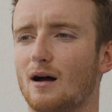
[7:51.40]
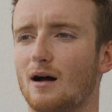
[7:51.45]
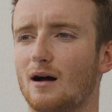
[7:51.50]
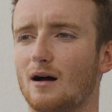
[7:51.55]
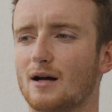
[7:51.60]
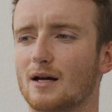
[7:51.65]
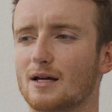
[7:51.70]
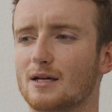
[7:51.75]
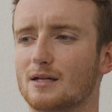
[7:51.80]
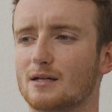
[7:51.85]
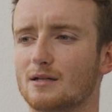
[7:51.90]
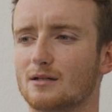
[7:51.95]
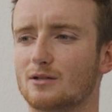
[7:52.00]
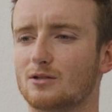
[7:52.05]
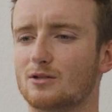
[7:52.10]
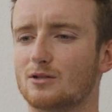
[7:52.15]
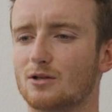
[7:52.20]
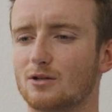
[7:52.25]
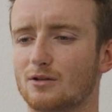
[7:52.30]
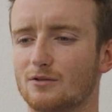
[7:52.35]
I
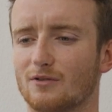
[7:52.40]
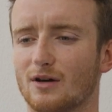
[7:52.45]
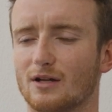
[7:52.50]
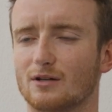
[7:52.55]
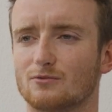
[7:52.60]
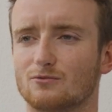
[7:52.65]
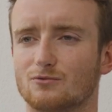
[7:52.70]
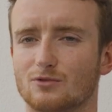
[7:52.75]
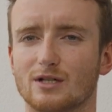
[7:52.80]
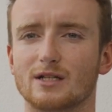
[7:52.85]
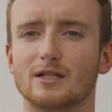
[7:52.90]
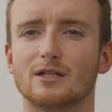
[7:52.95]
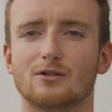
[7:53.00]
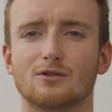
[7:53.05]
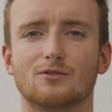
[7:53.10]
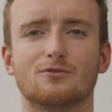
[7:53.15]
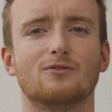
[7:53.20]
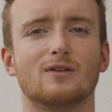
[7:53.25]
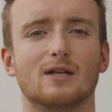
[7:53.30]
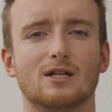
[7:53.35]
could have had a really
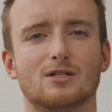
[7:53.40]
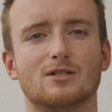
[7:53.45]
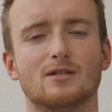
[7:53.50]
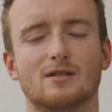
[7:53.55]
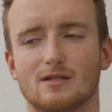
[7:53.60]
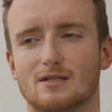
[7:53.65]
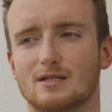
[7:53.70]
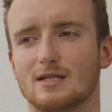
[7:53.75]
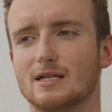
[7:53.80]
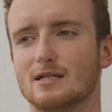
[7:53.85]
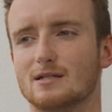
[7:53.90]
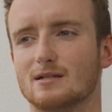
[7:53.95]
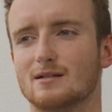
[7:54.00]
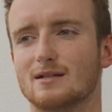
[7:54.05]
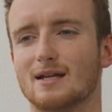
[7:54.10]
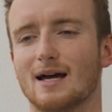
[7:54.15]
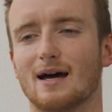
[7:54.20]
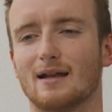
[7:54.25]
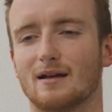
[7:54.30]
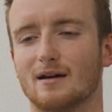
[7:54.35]
good finish to the
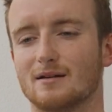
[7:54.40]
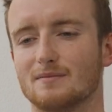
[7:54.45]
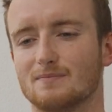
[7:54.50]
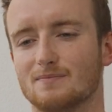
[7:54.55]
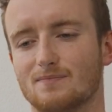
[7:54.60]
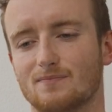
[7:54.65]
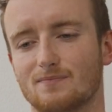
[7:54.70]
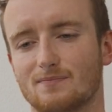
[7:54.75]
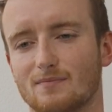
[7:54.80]
season, and